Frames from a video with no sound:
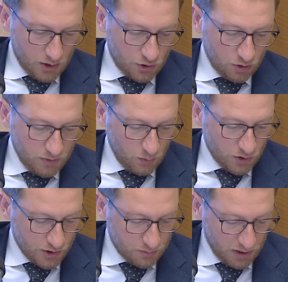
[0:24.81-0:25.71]
to me,
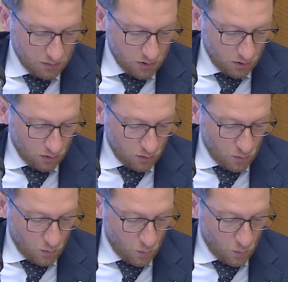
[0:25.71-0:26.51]
which is PBO